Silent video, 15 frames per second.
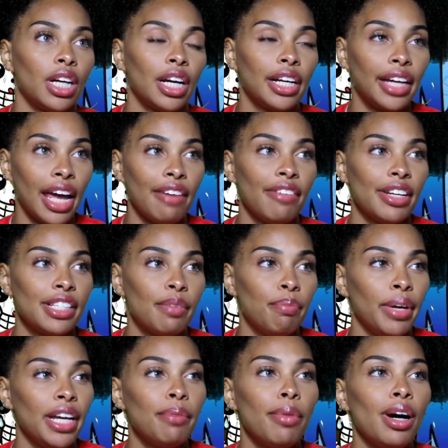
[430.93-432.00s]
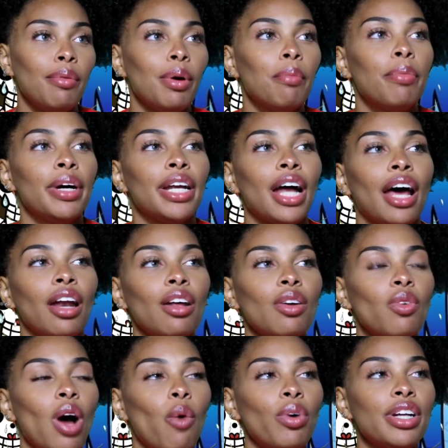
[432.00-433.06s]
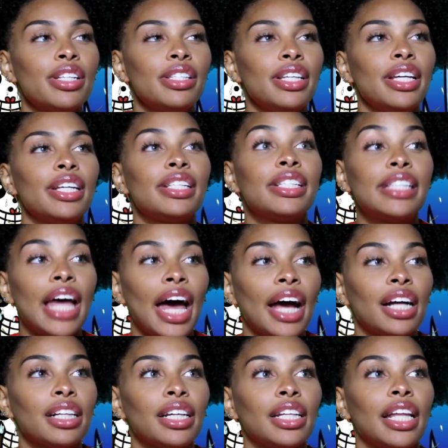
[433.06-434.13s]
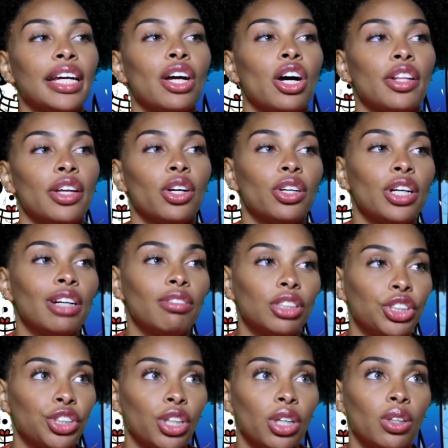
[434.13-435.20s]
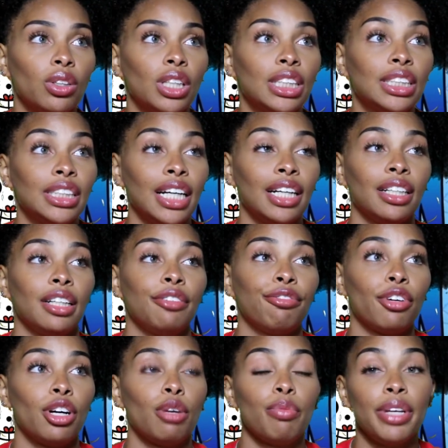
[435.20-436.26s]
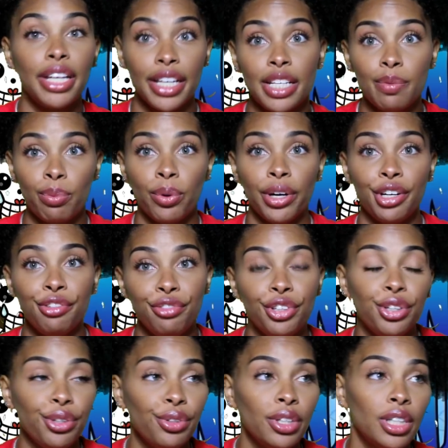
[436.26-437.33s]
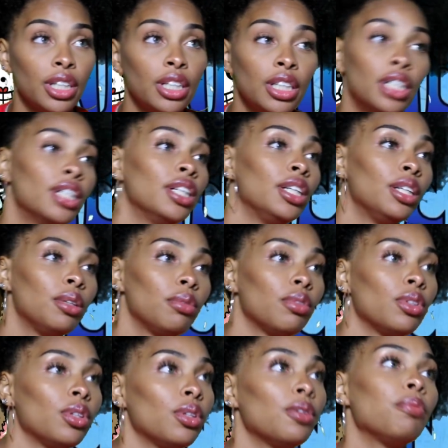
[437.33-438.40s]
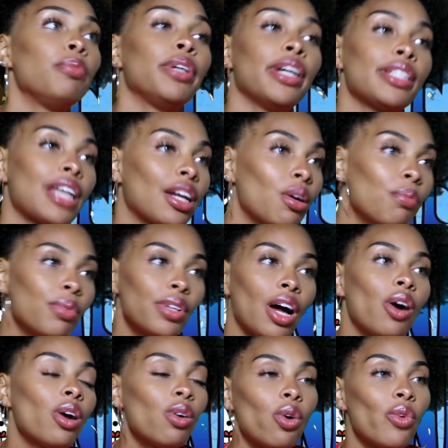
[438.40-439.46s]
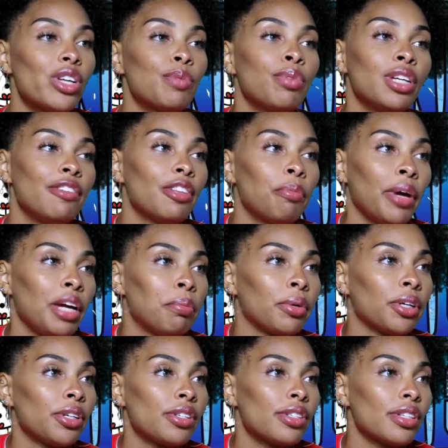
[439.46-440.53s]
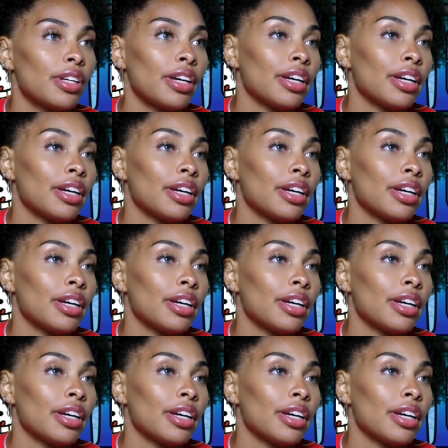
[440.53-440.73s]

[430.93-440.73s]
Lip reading: gave in to Big Mom, but I want to see exactly, like, are they going to ever show exactly from his point of view? Because I don't always believe the papers.